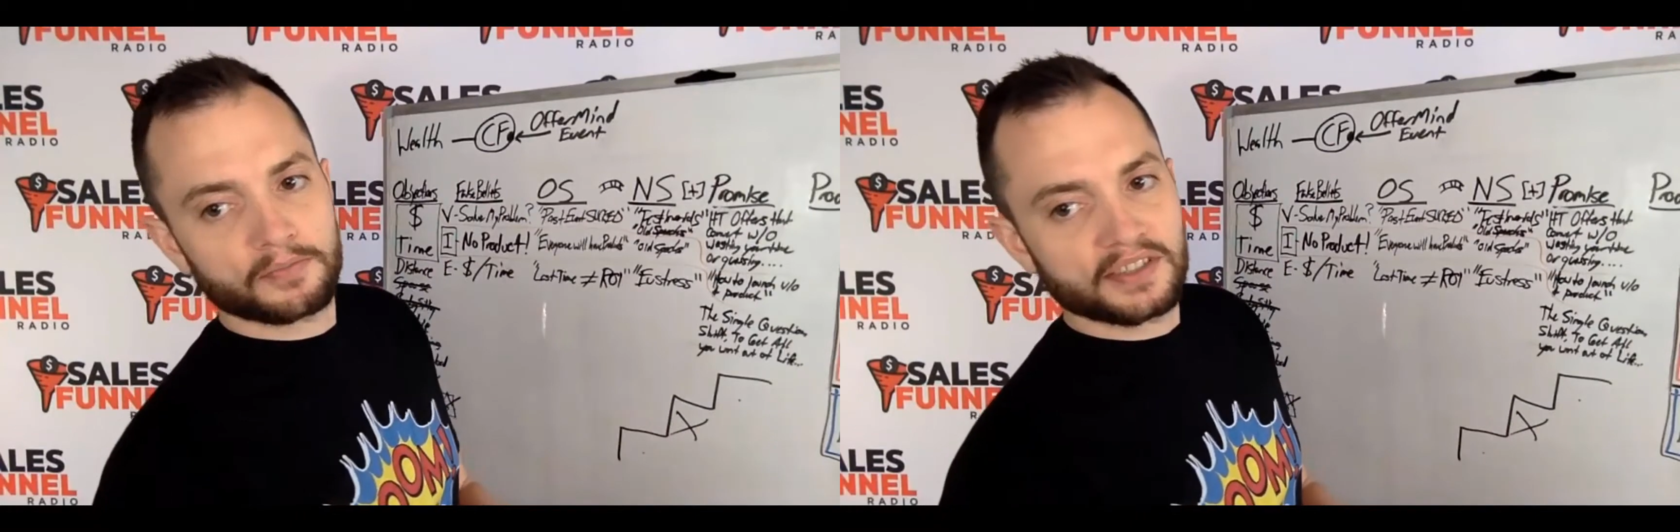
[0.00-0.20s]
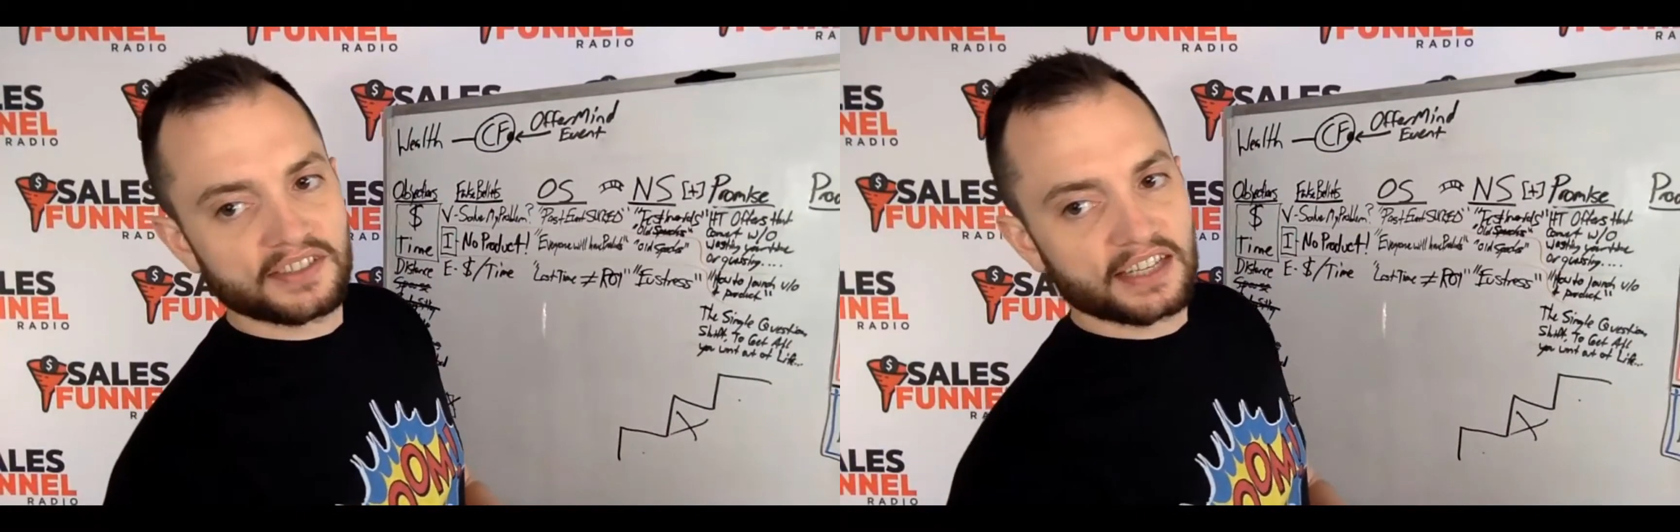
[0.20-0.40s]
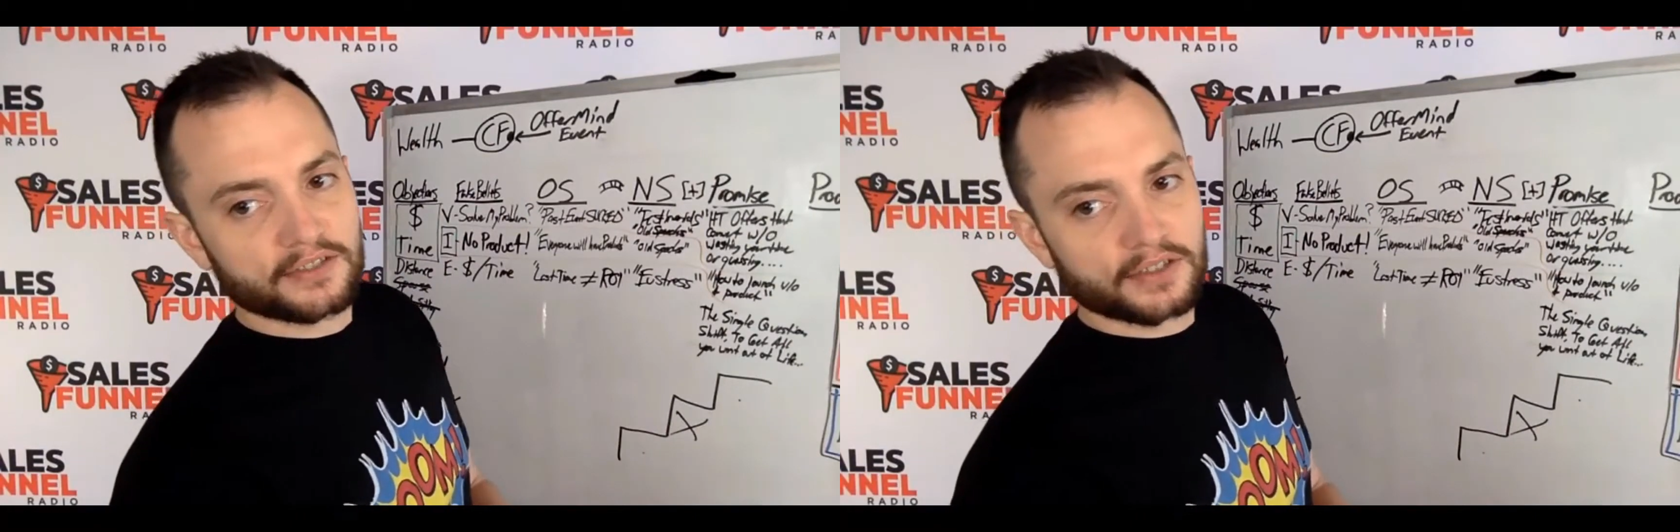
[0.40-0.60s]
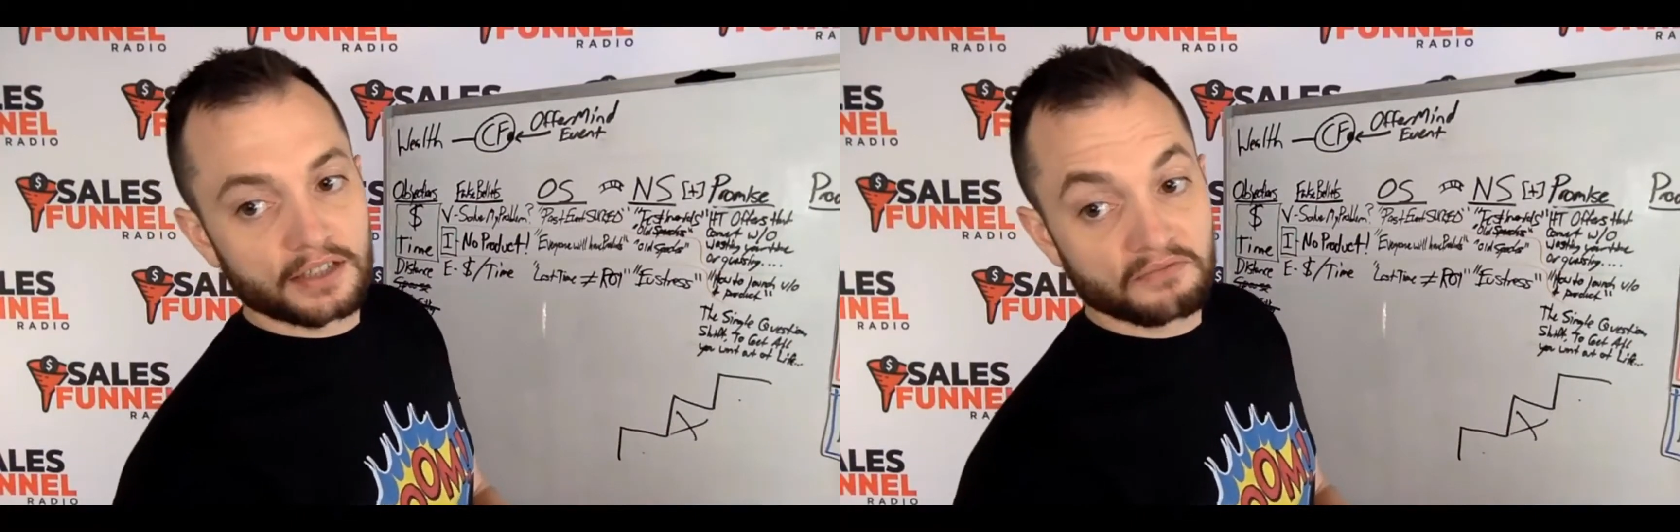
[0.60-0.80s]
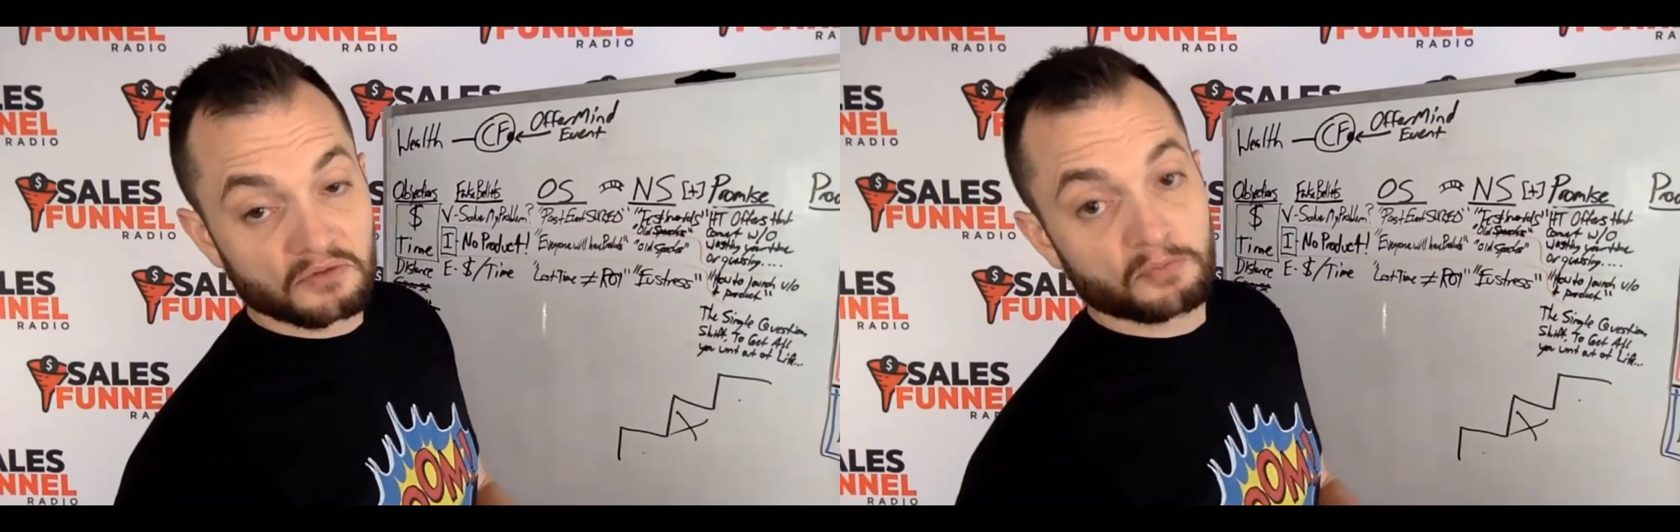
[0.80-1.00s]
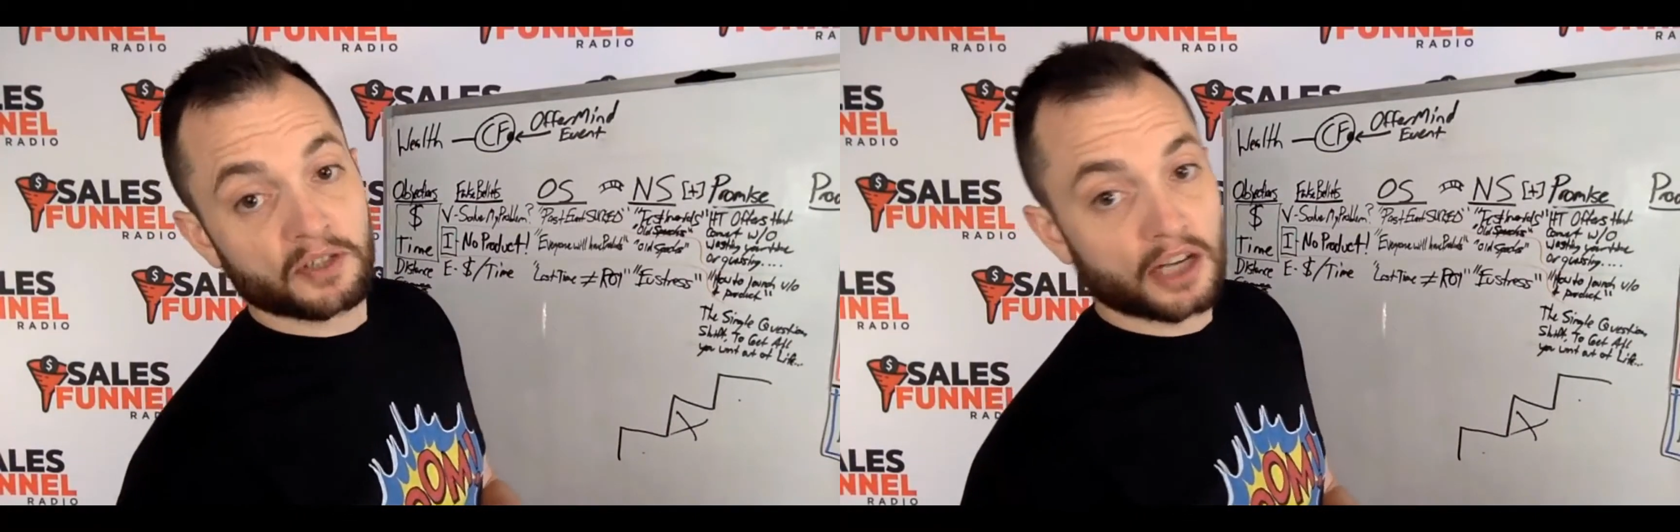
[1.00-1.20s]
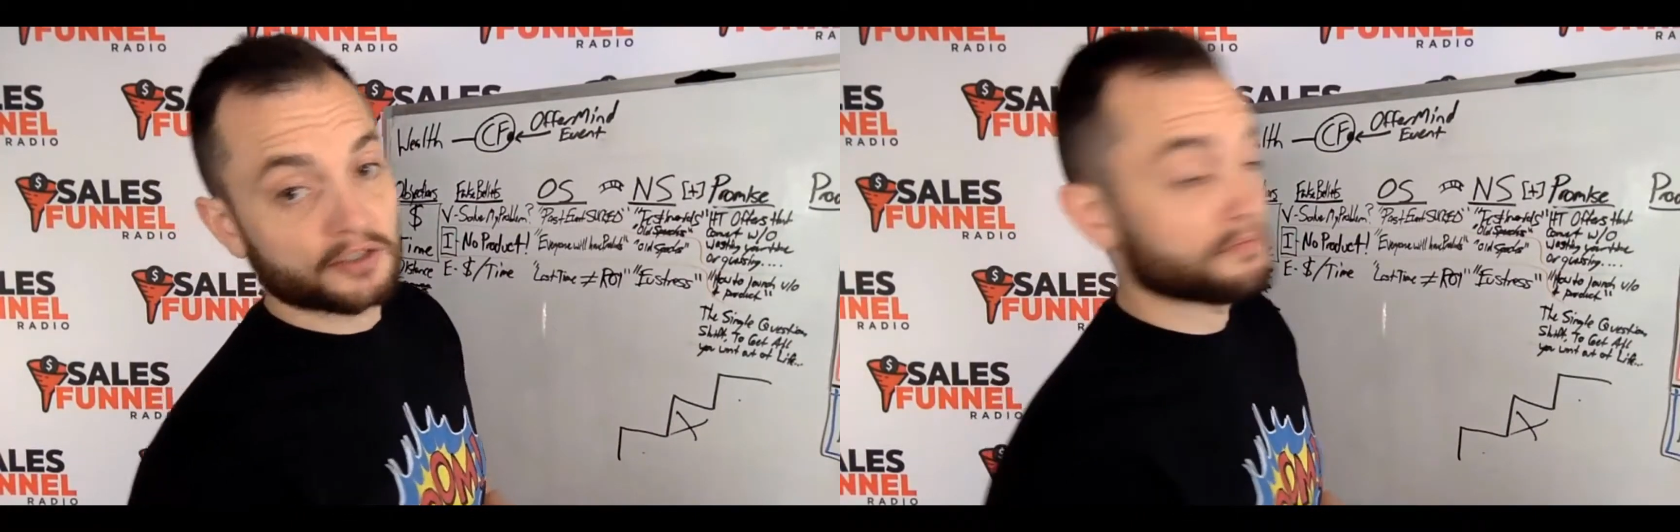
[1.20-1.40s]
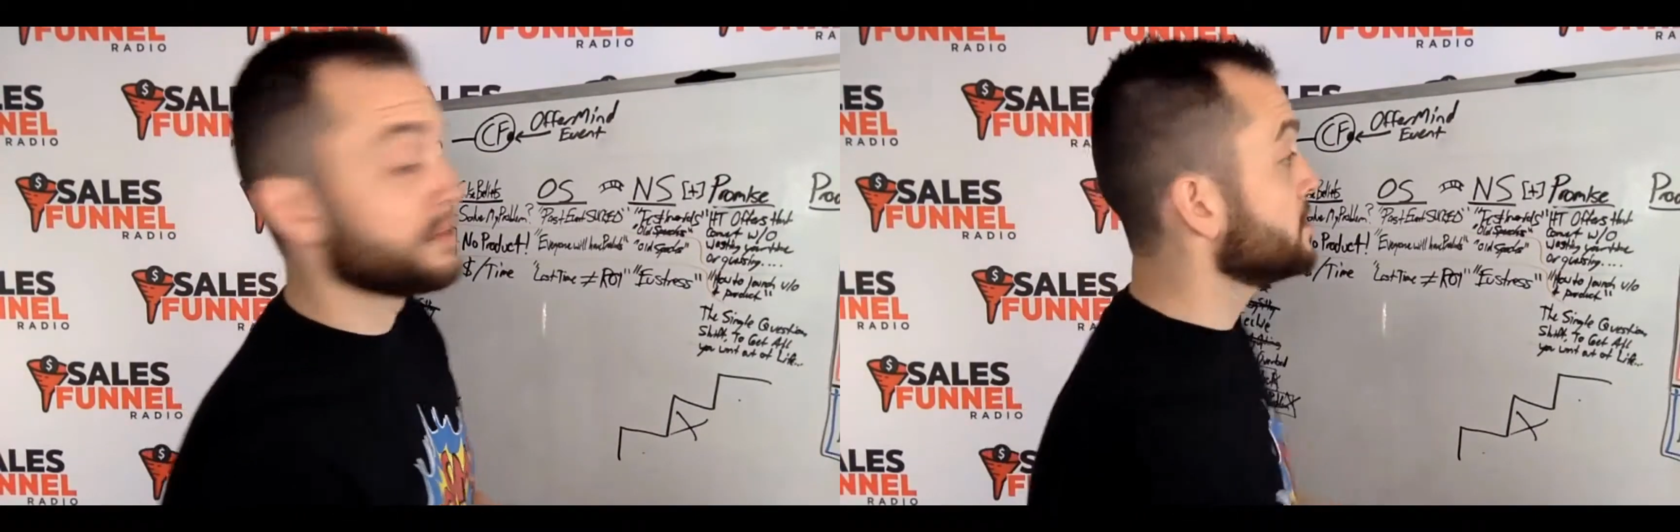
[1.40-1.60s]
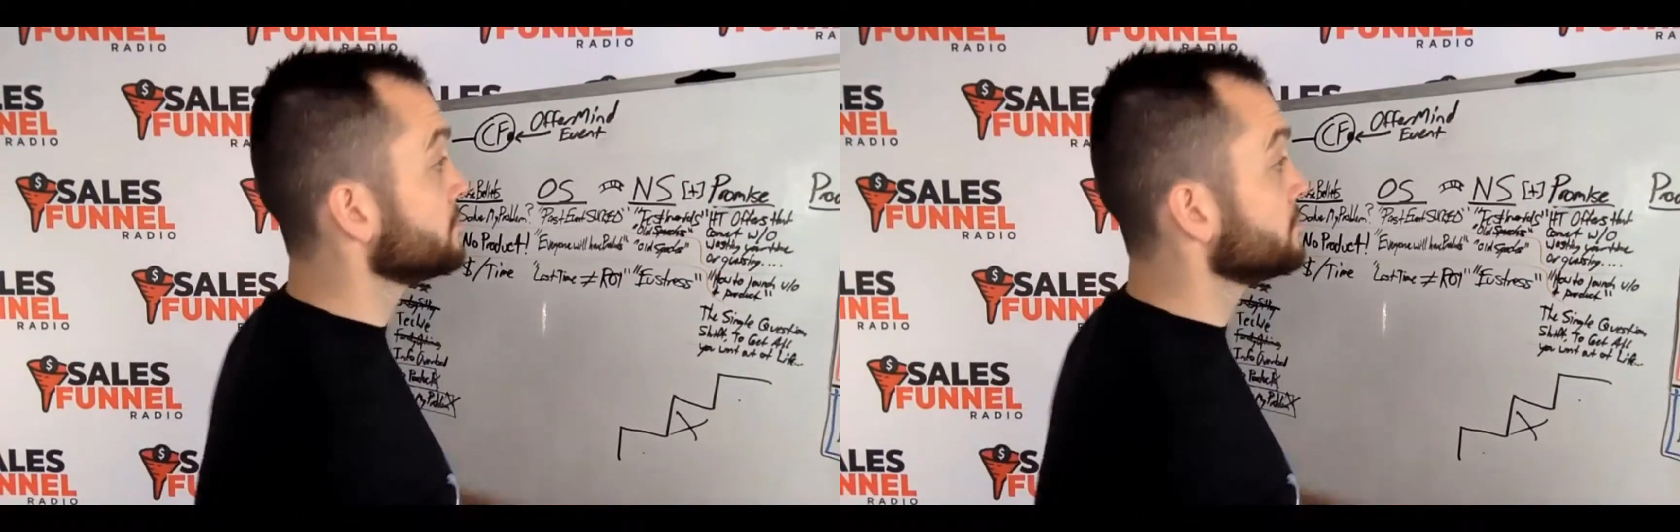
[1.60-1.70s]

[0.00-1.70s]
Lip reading: since yesterday? It's pretty awesome.